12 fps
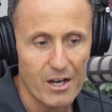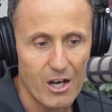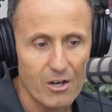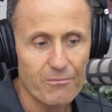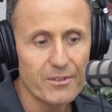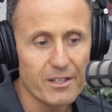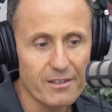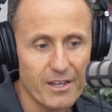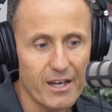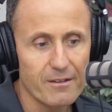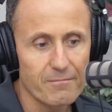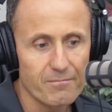Hopefully
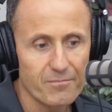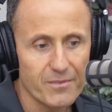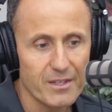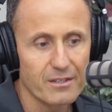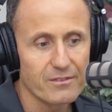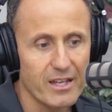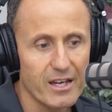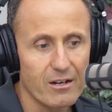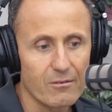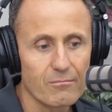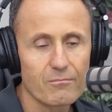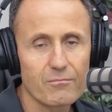that is
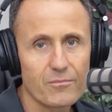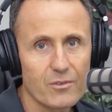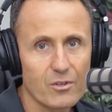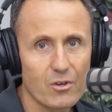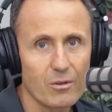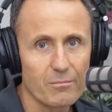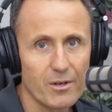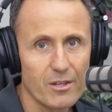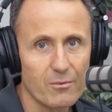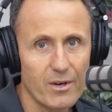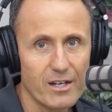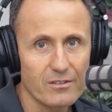now gone by
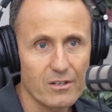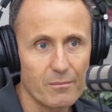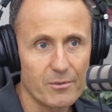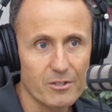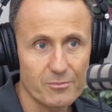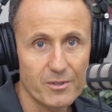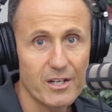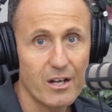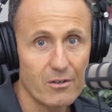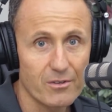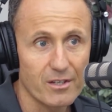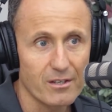the wayside because we
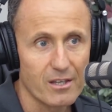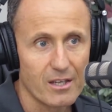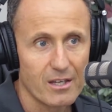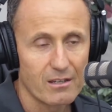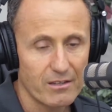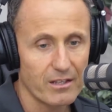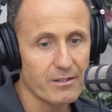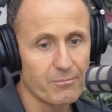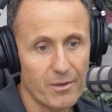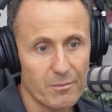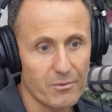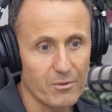know that telling
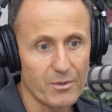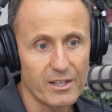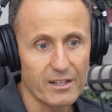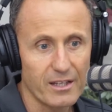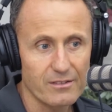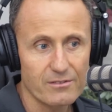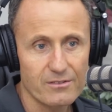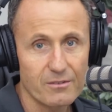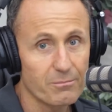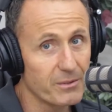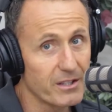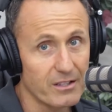people to eat less
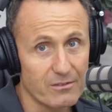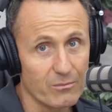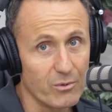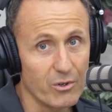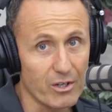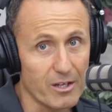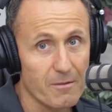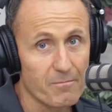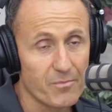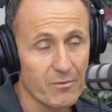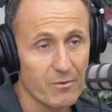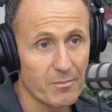simply doesn't work.
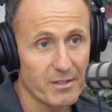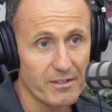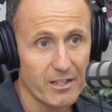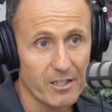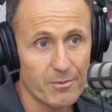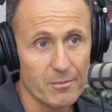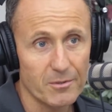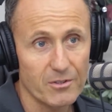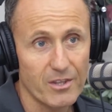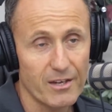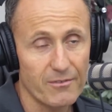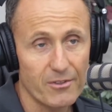We've been telling people
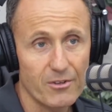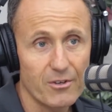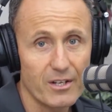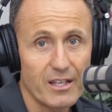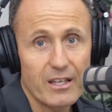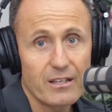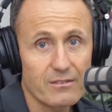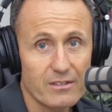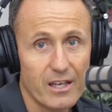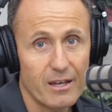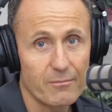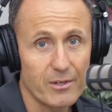to do that for 30
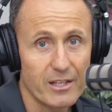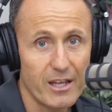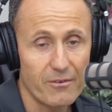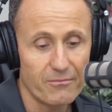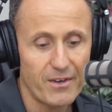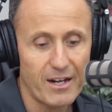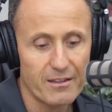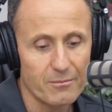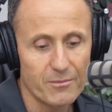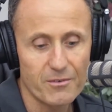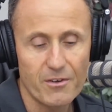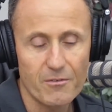years and we're now fatter than we've